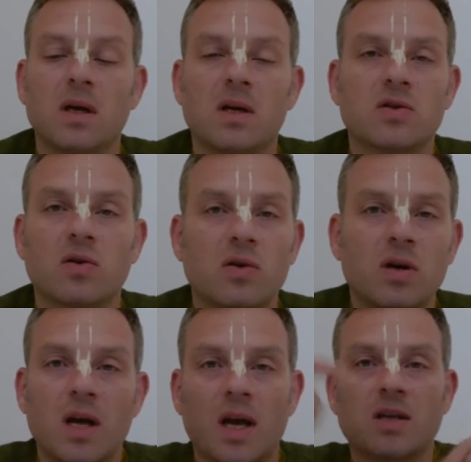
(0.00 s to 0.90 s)
So
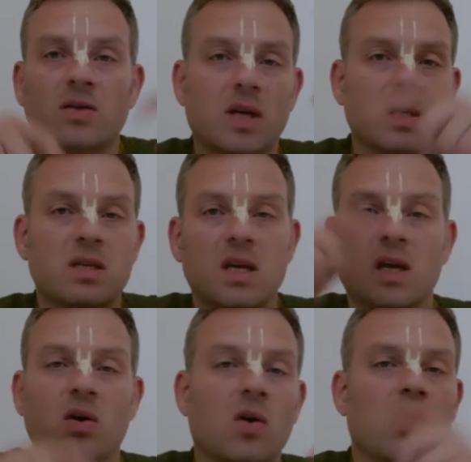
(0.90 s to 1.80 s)
as you can see, it
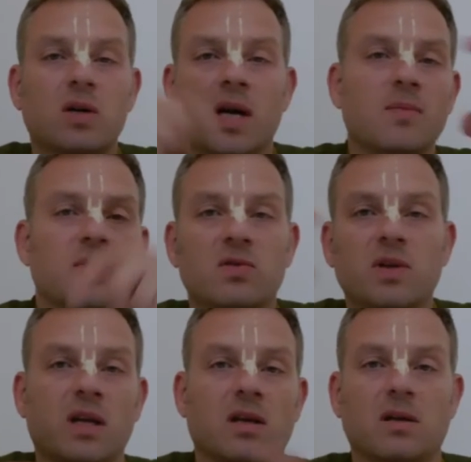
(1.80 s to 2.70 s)
all comes
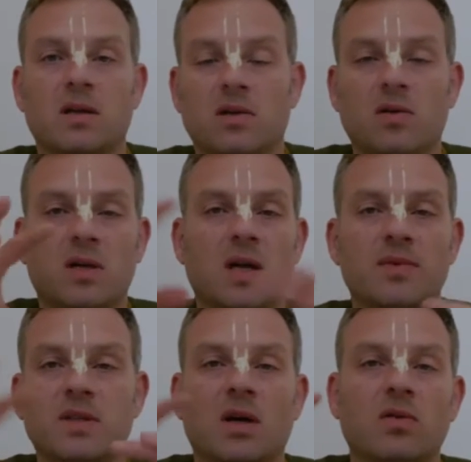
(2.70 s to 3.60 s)
together. It all
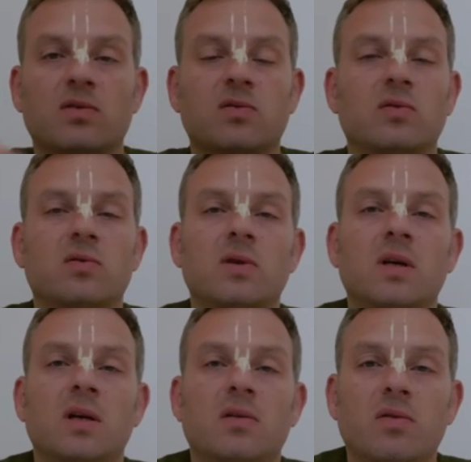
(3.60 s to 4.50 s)
comes down to
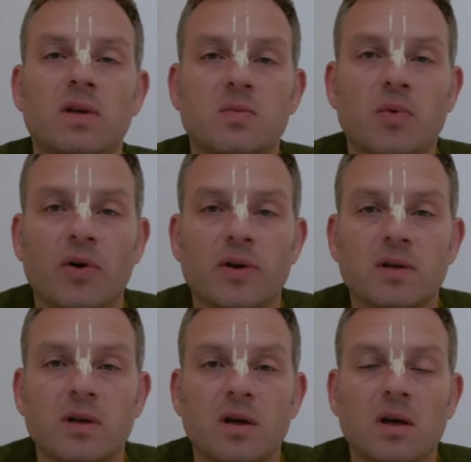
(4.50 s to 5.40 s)
this point.
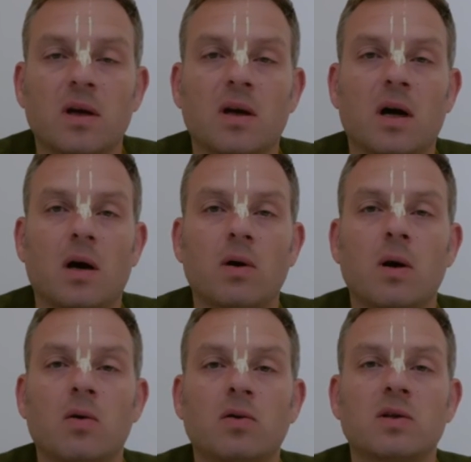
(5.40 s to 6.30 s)
Our
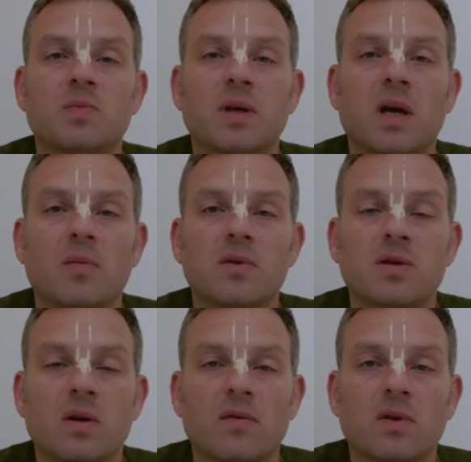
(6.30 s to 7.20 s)
goal is become a
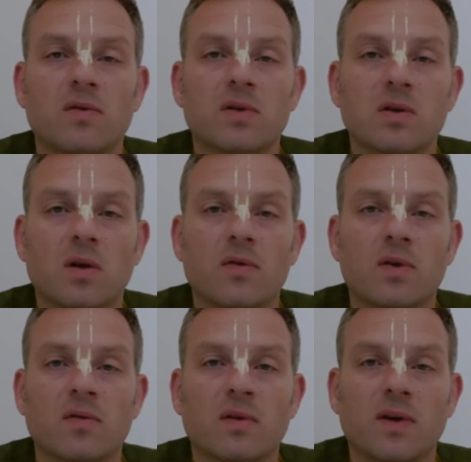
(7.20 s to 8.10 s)
servant of the
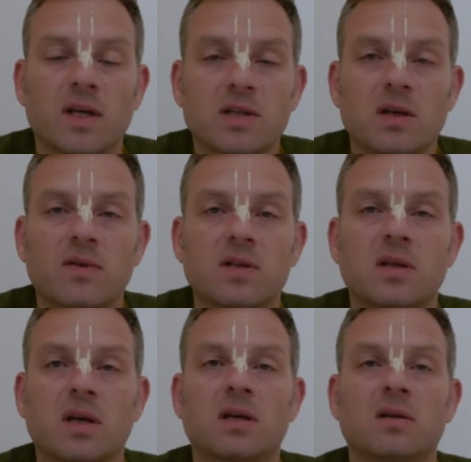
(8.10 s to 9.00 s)
Vaishnavas,
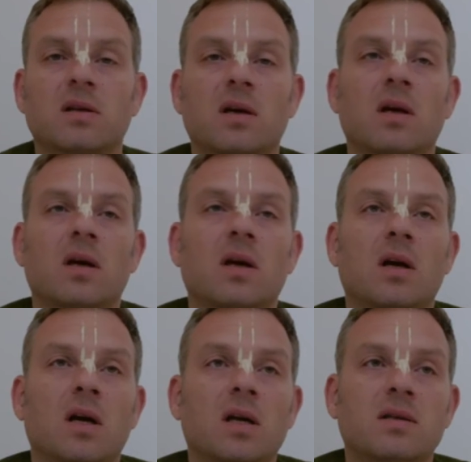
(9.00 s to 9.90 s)
and
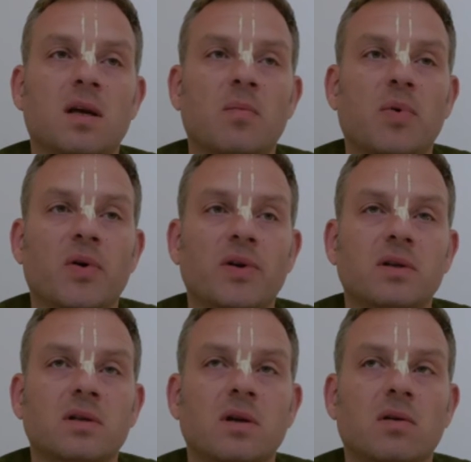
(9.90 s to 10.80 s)
at some point
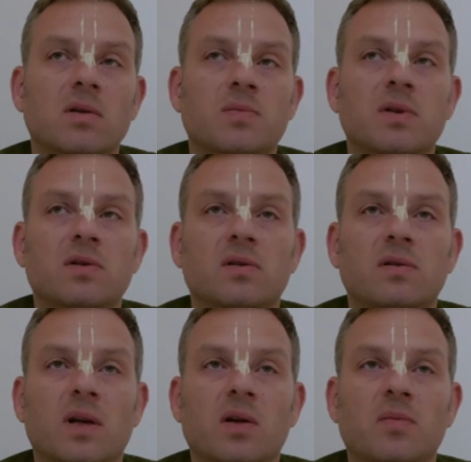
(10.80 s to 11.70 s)
in our spiritual
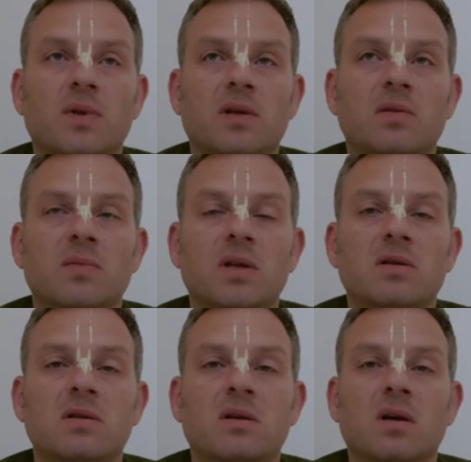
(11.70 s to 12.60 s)
development, it
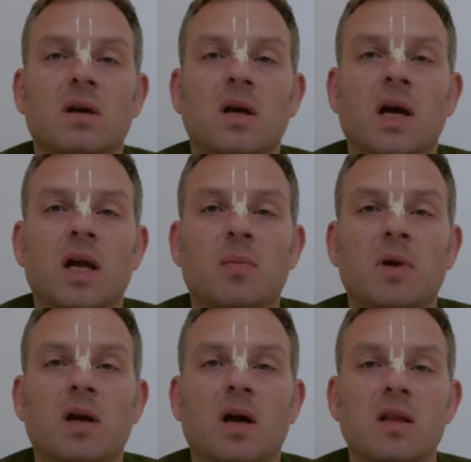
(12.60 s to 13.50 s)
means
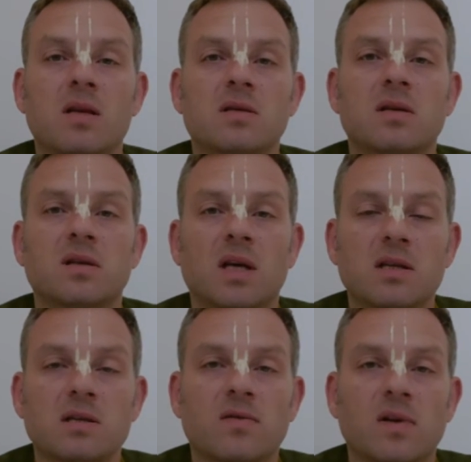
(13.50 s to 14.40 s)
helping others
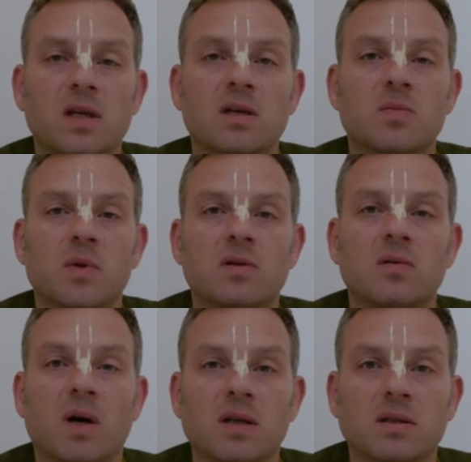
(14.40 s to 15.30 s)
intensively as spiritual
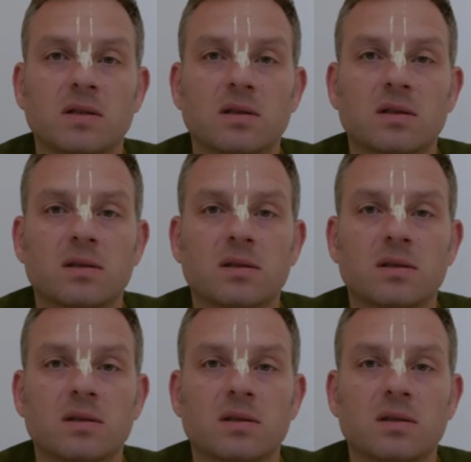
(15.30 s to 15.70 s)
masters.